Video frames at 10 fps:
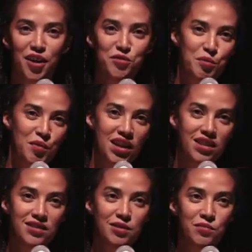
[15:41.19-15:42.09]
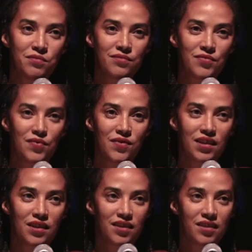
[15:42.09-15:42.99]
For me is
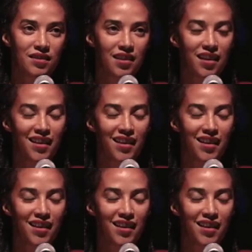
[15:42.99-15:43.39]
the